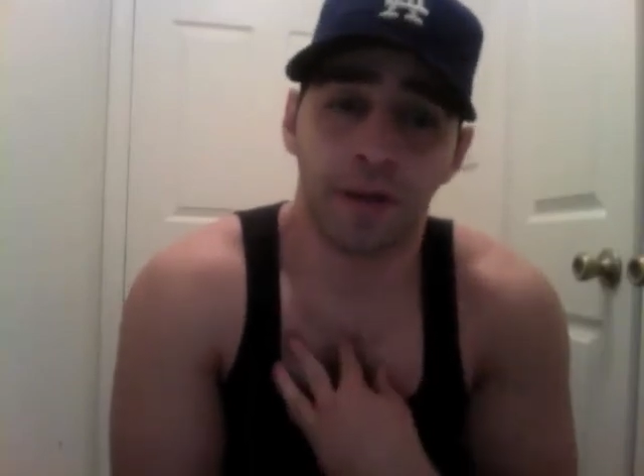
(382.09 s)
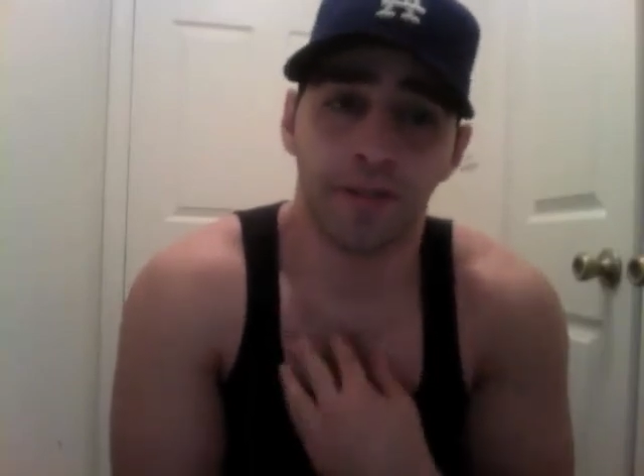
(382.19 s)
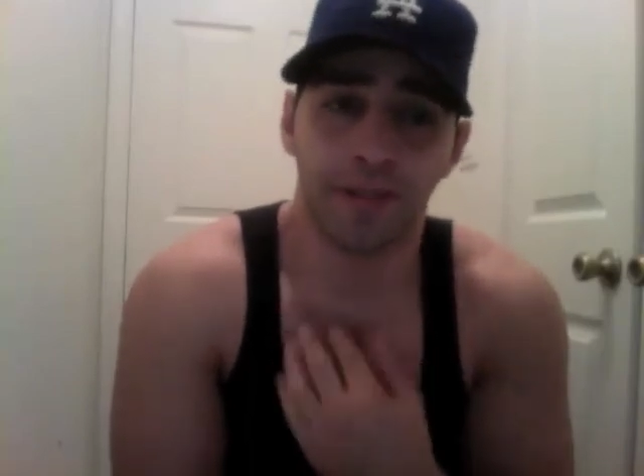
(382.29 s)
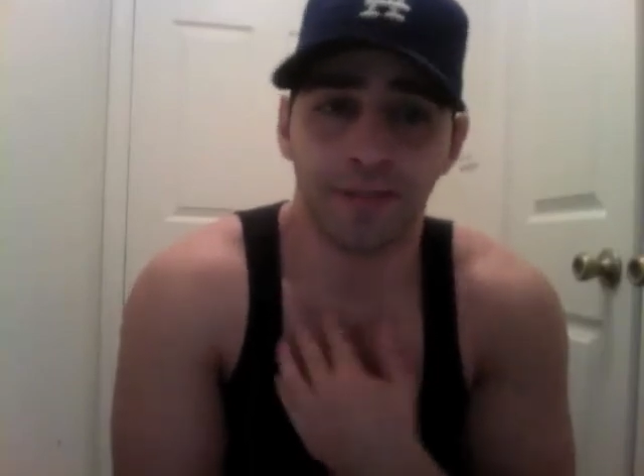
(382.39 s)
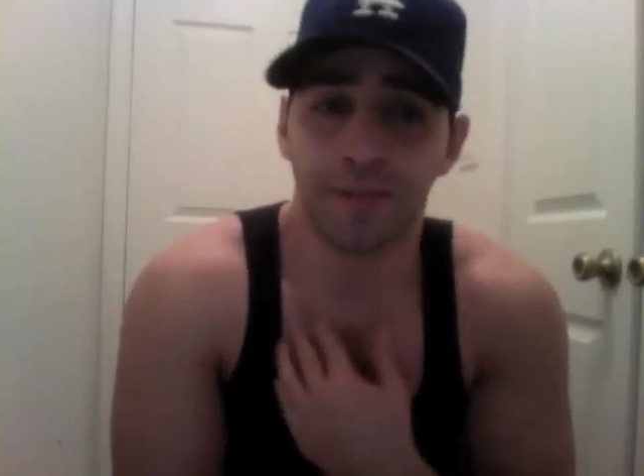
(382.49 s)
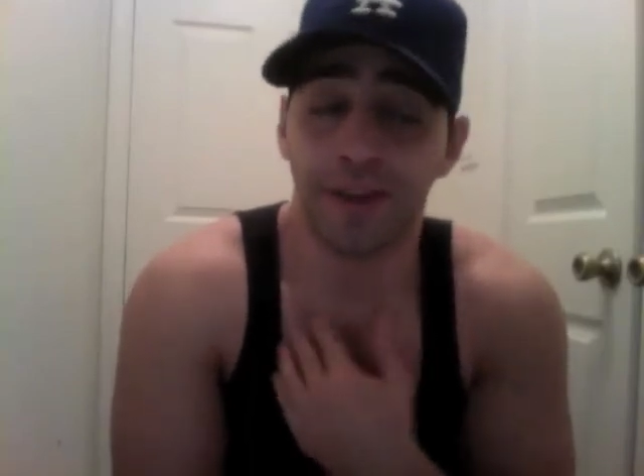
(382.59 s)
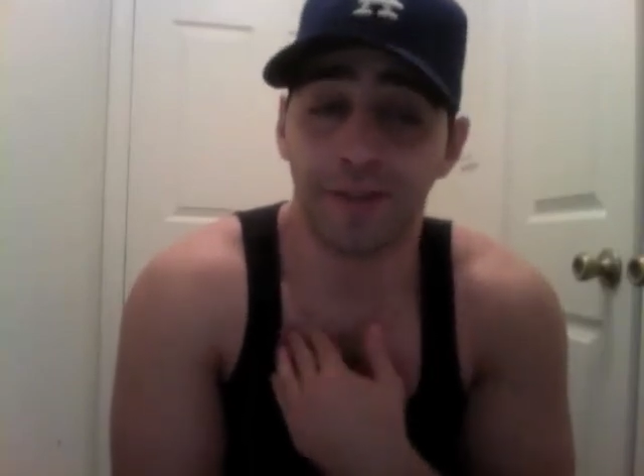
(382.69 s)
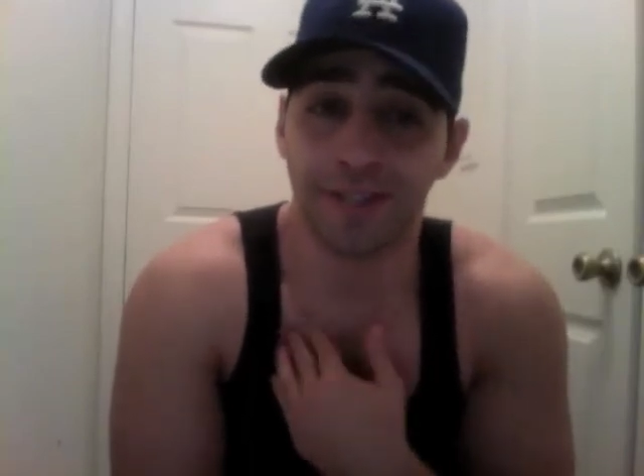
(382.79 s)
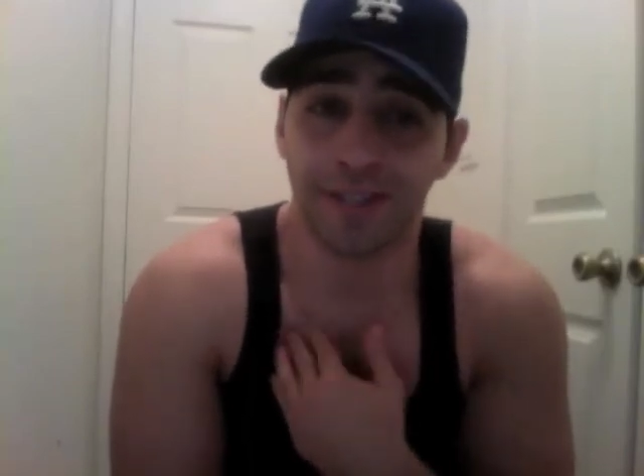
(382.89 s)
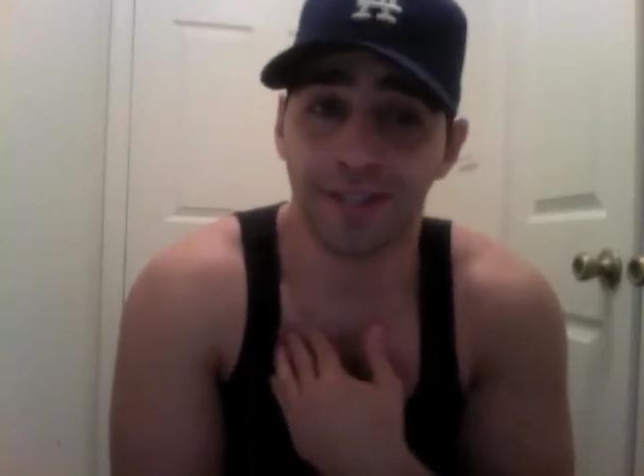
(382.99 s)
This is my
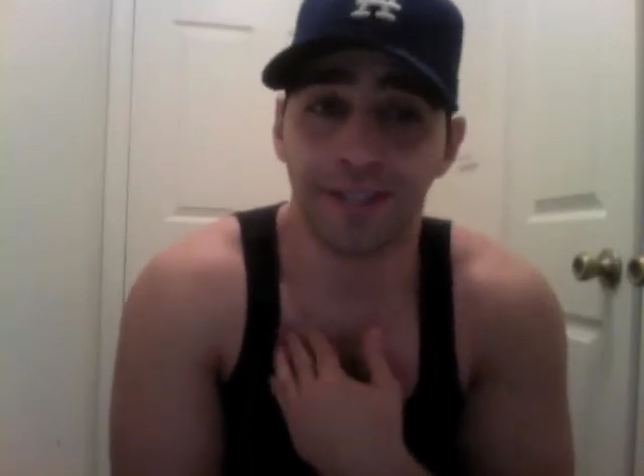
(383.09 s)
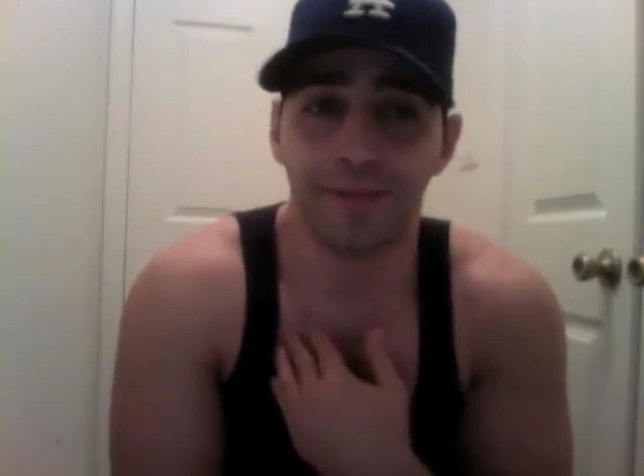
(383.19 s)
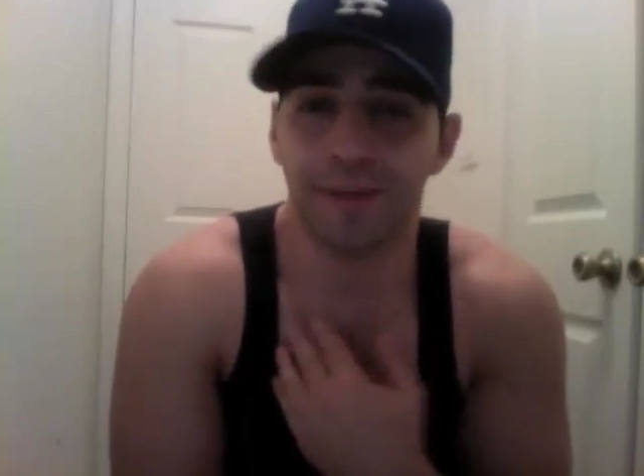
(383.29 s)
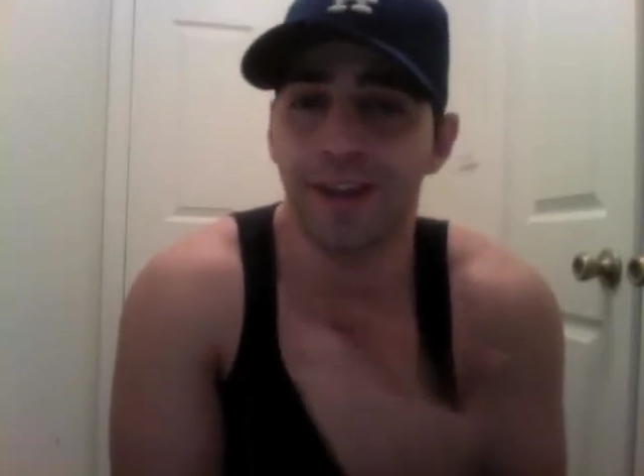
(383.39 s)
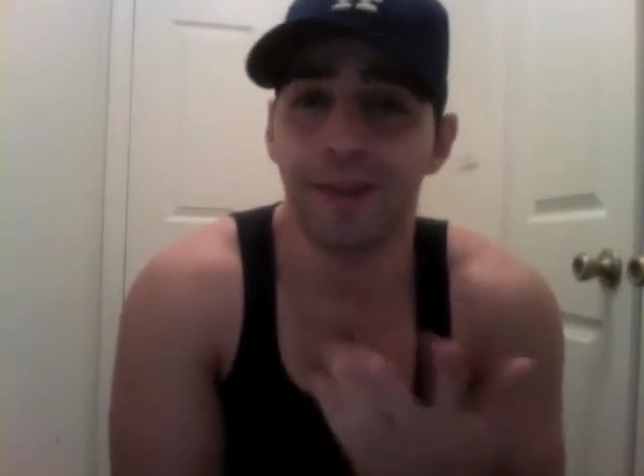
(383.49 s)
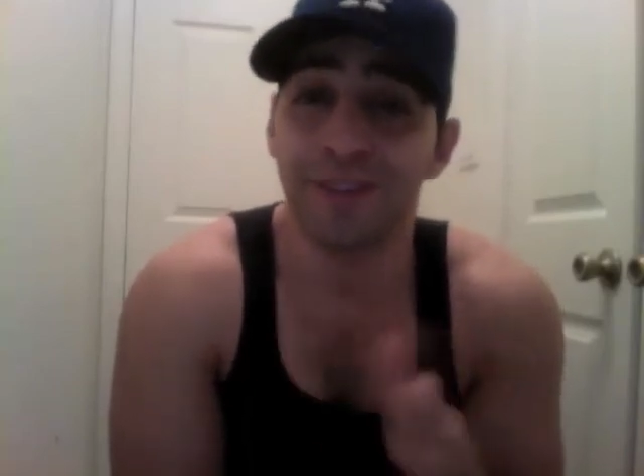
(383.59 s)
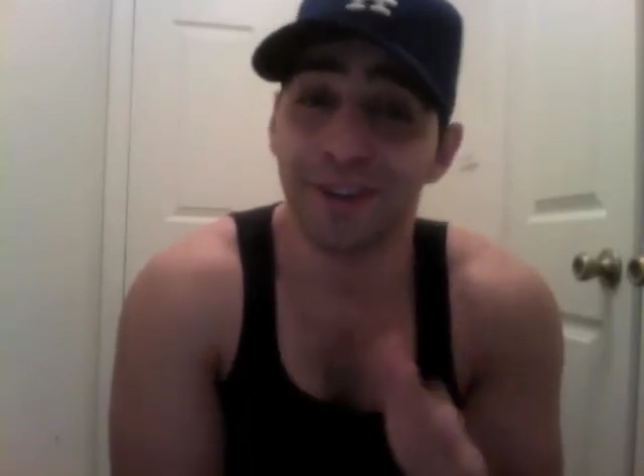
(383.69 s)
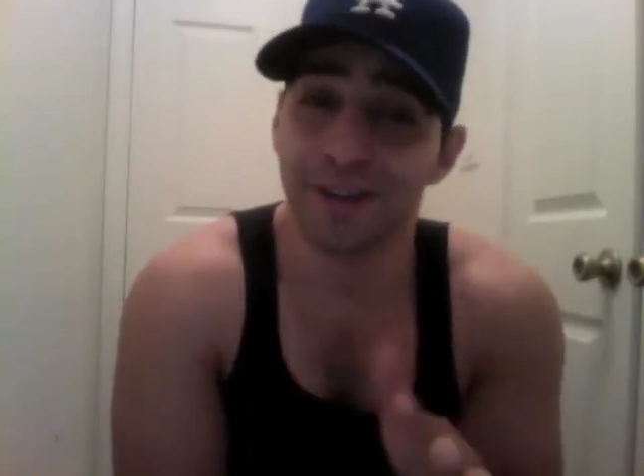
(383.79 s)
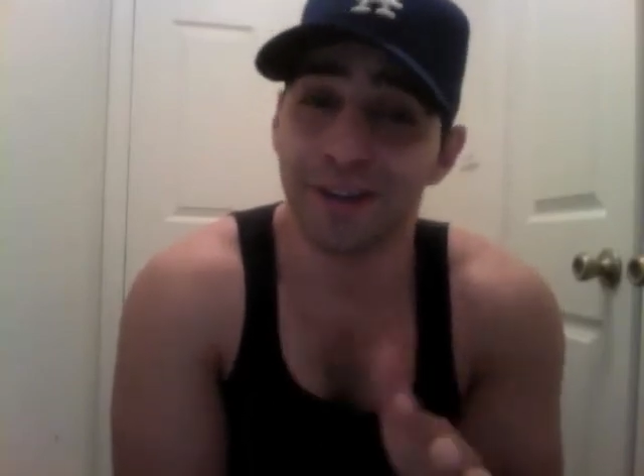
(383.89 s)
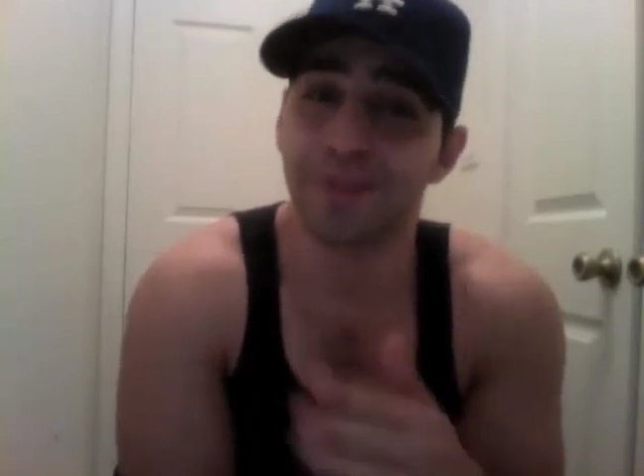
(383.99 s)
reasons. It might not be
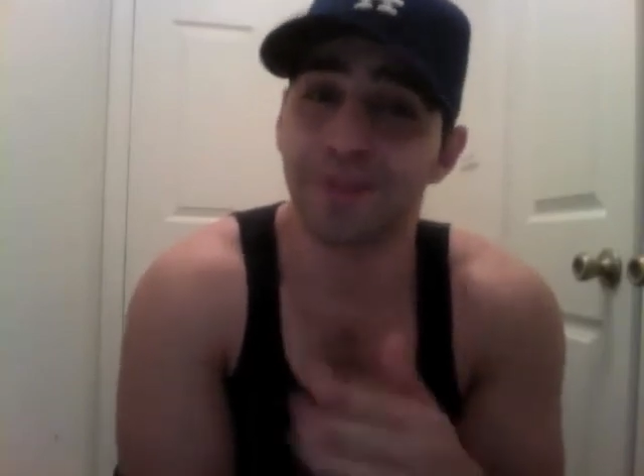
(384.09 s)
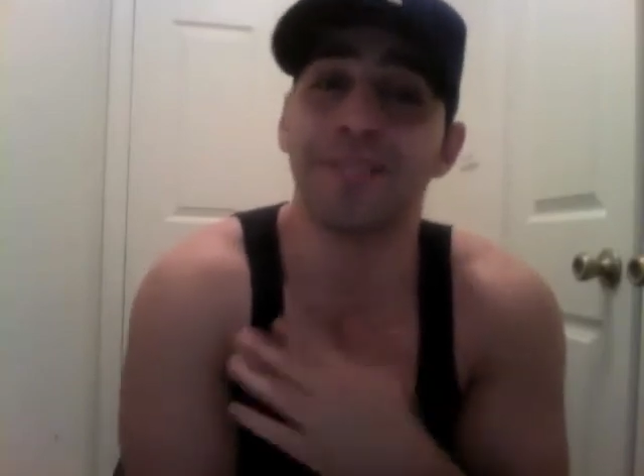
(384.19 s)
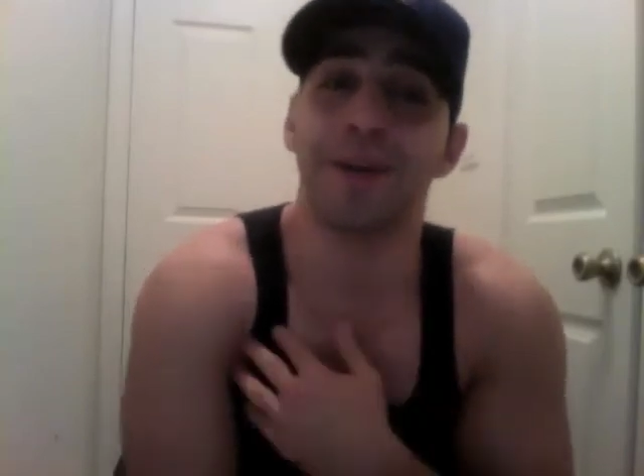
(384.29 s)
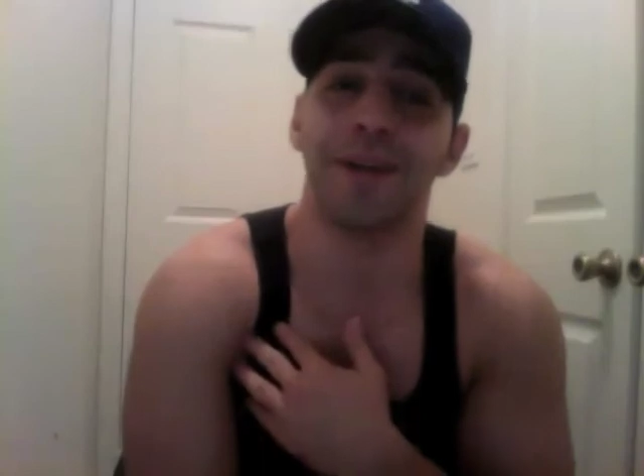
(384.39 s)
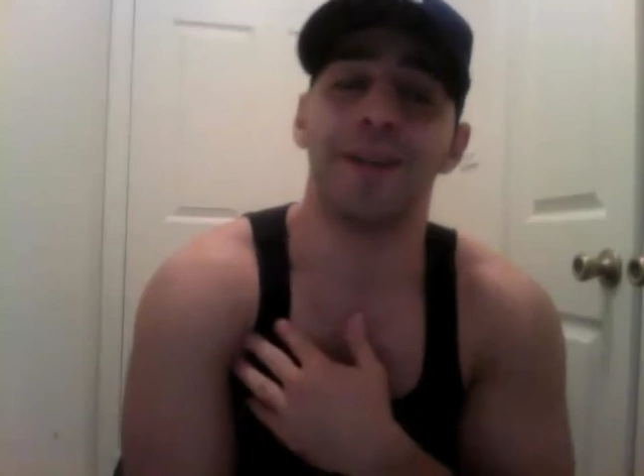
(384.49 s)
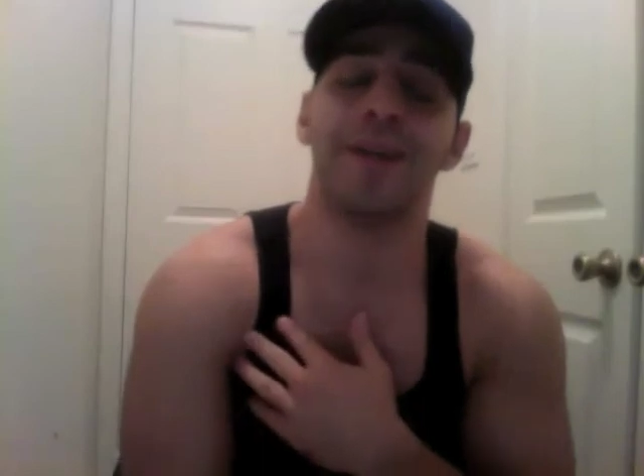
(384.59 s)
yours, but it's mine.